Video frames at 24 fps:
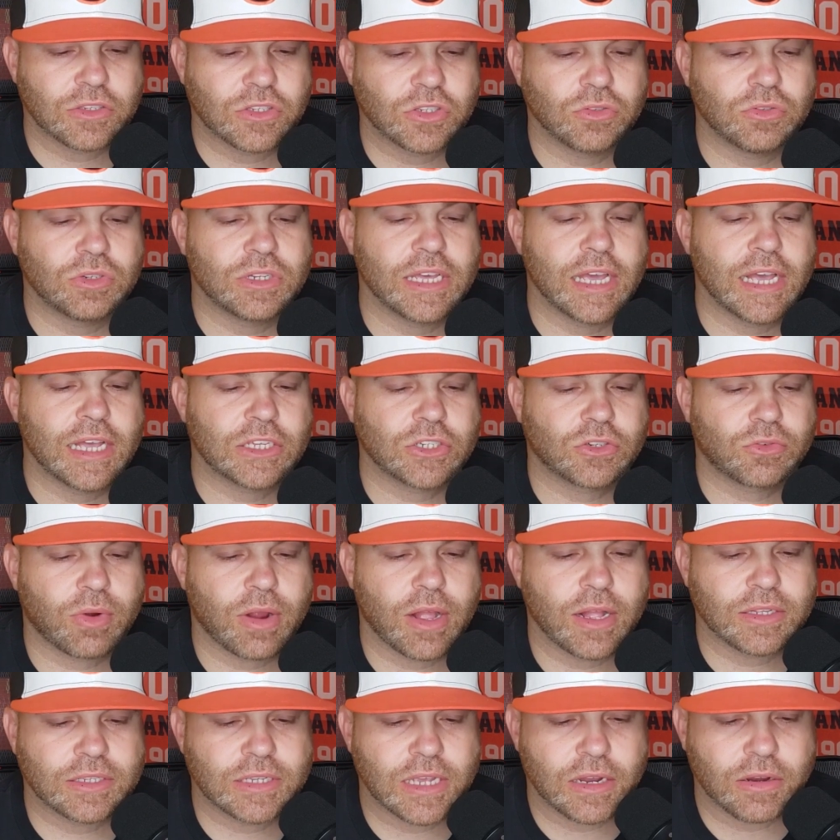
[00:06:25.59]
So Diaz
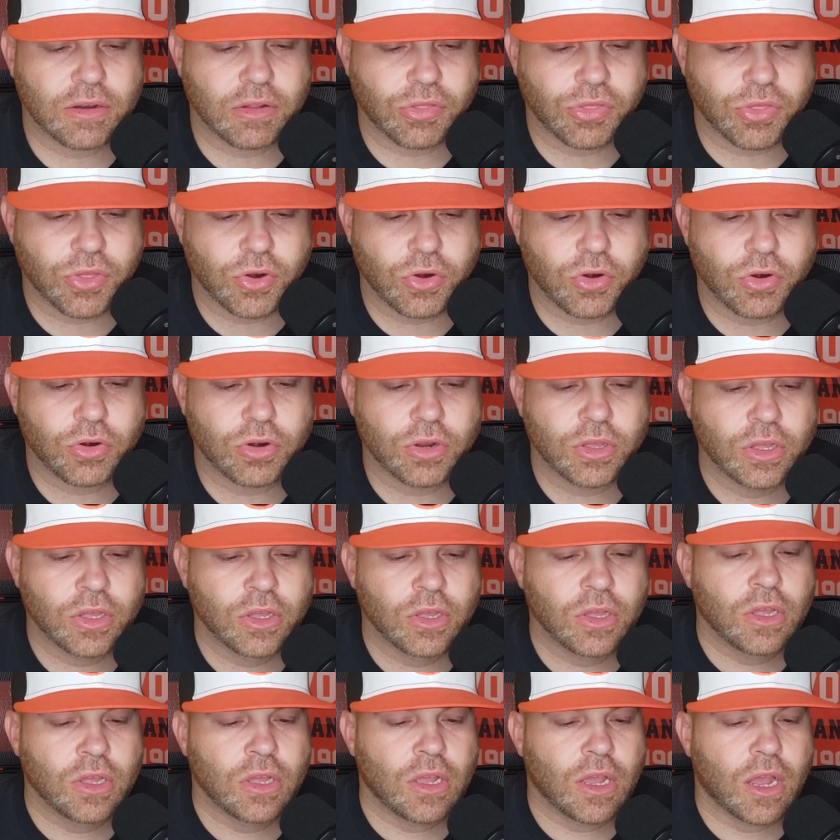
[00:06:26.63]
grounds out to third,
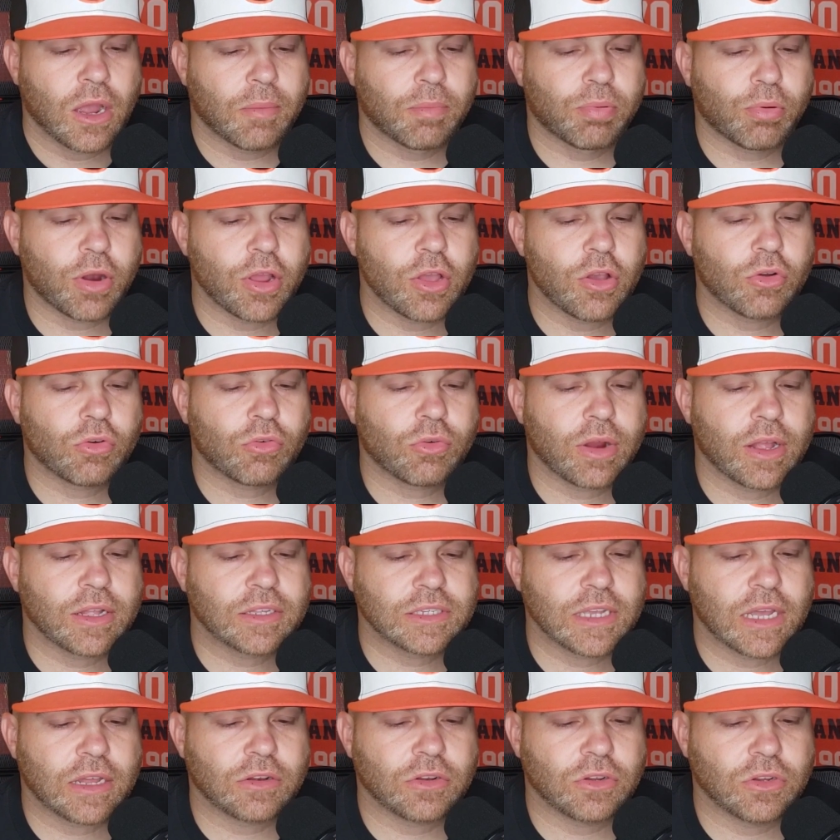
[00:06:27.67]
Abreu
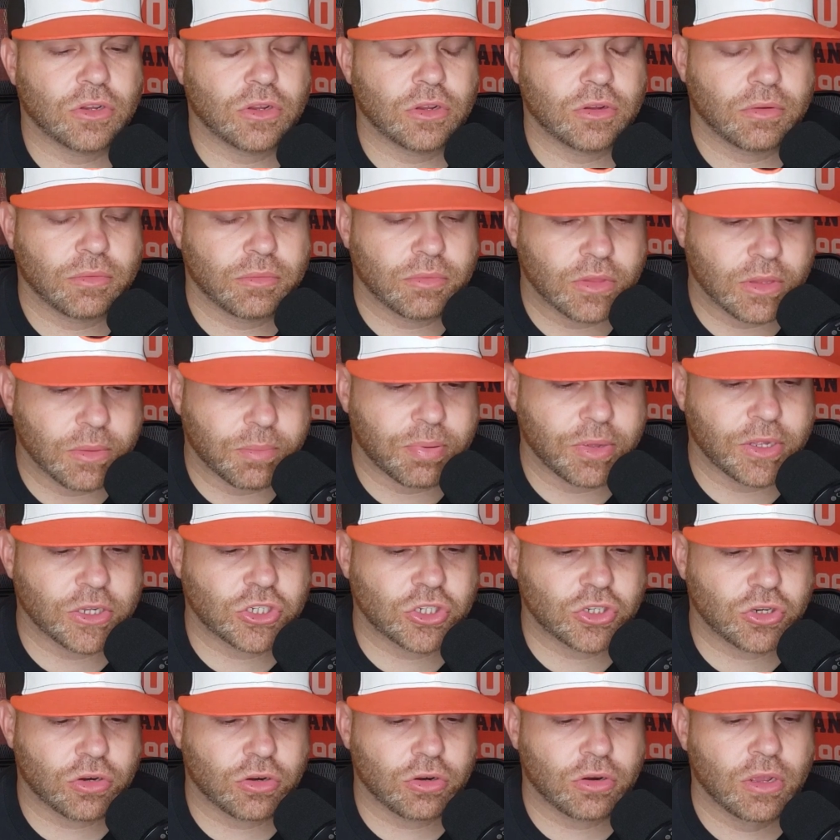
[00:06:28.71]
grounds out to the
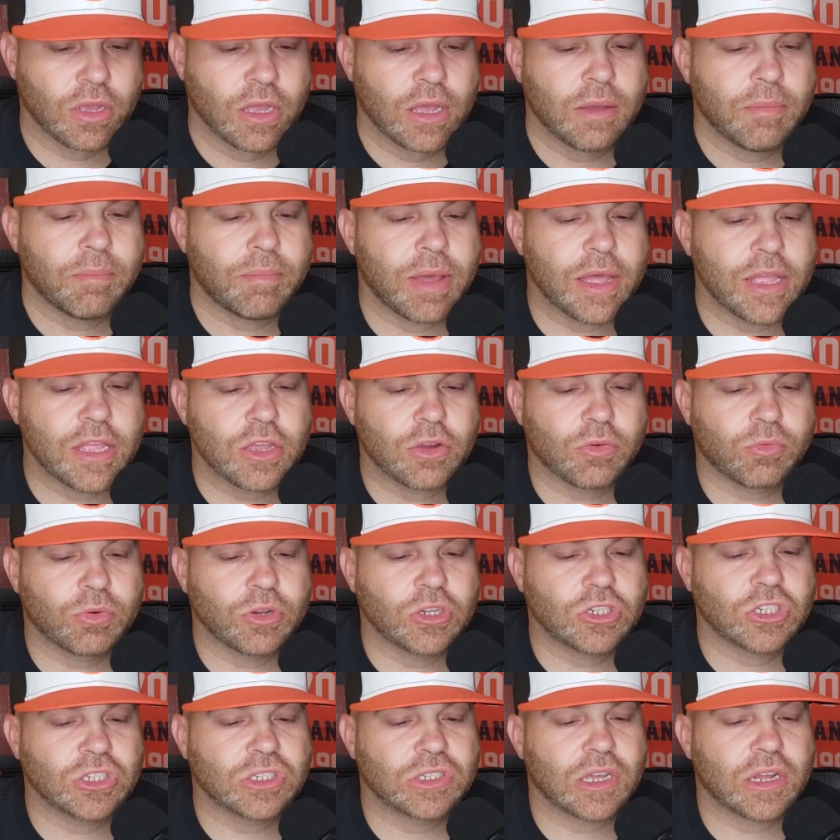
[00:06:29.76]
pitcher, Pena
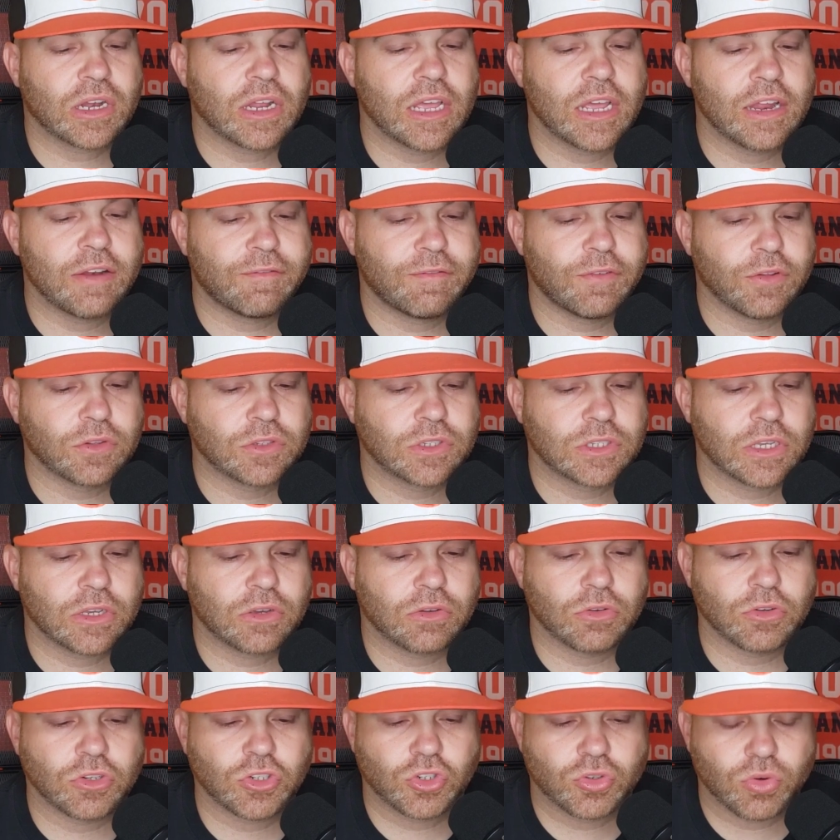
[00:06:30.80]
reaches on an infield
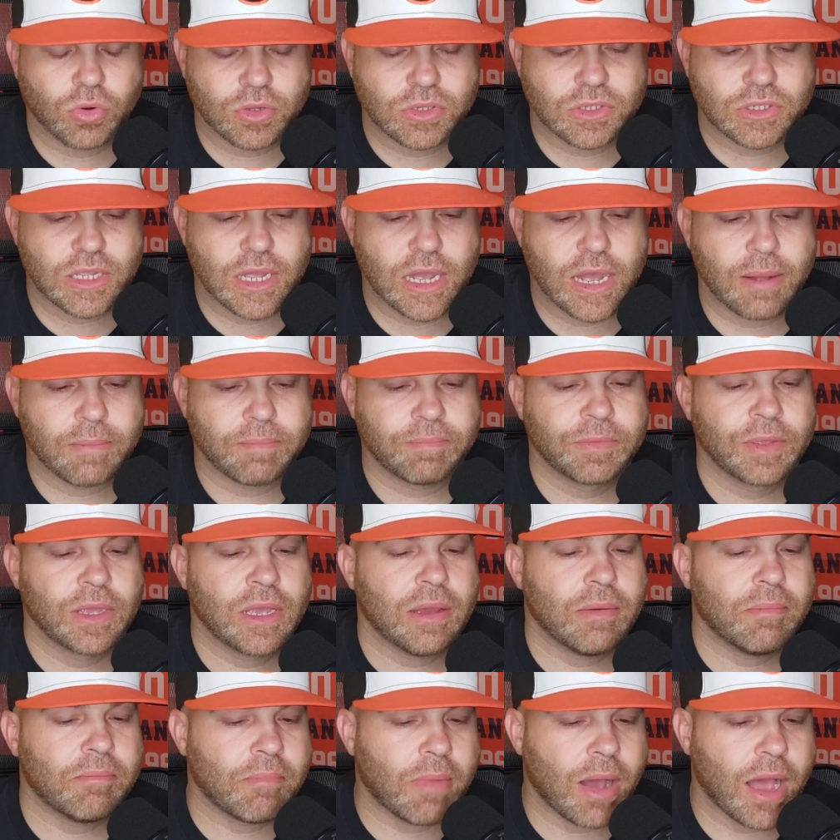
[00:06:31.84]
single to shortstop,
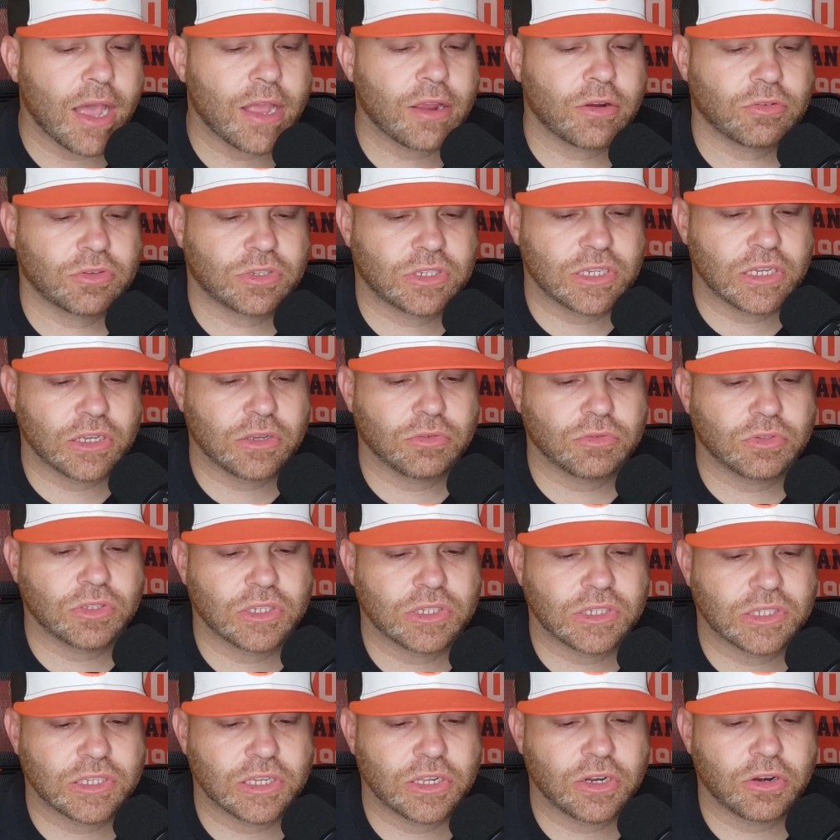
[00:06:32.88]
Meyer singles to
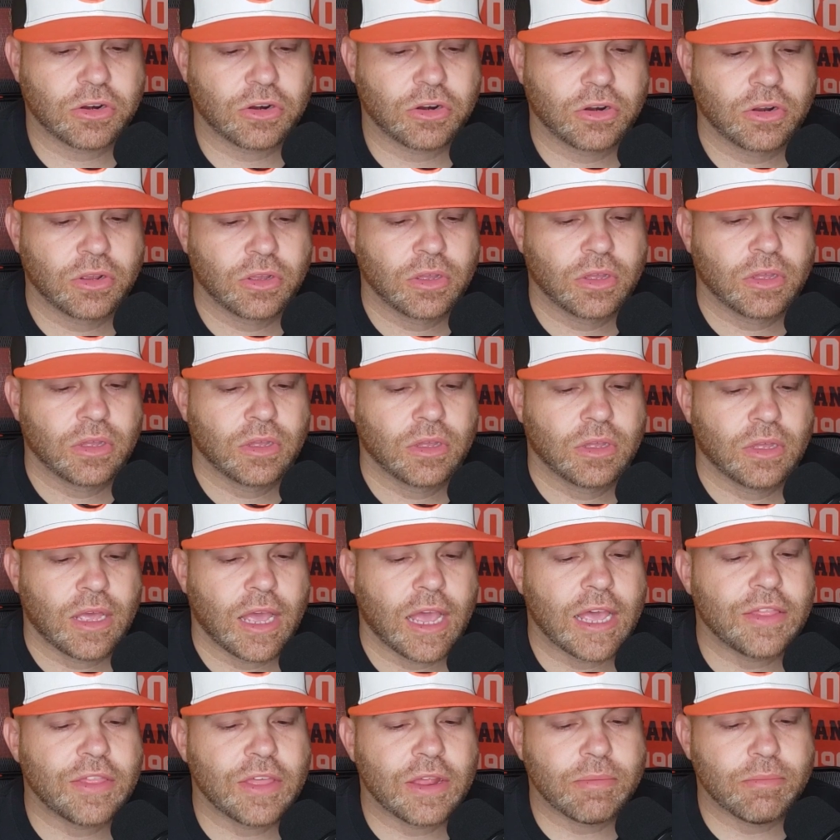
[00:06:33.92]
center,
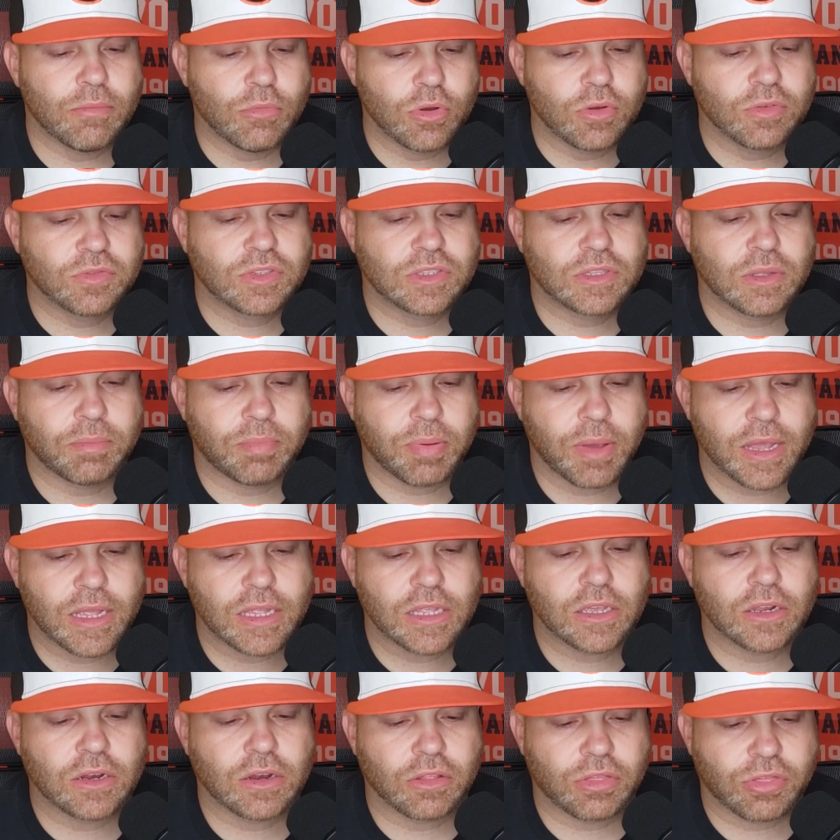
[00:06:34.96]
and then moves the
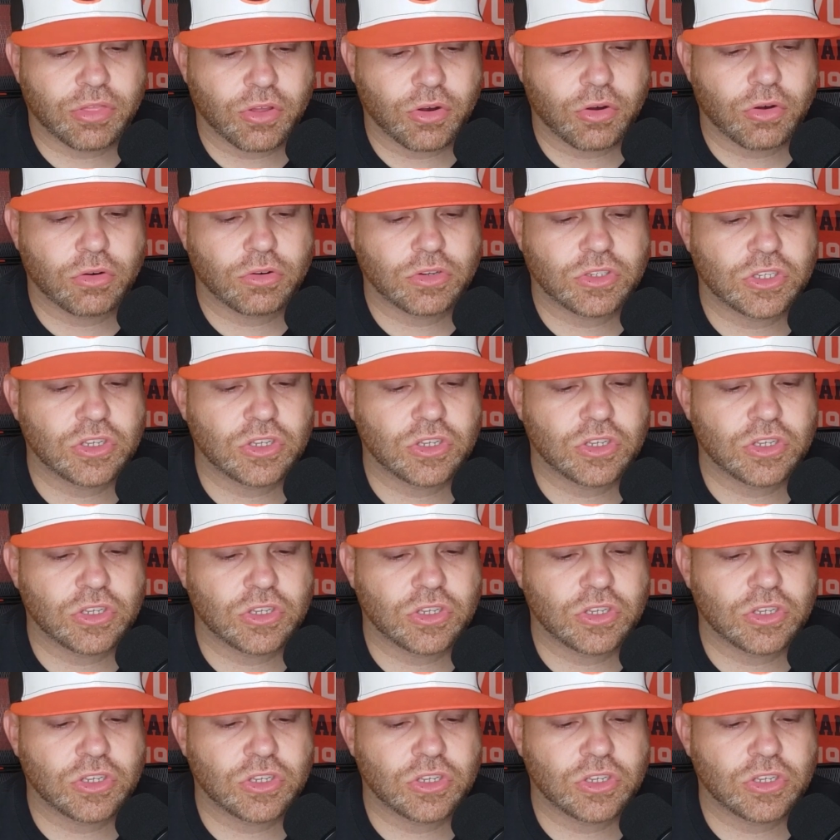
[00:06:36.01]
Pena to third.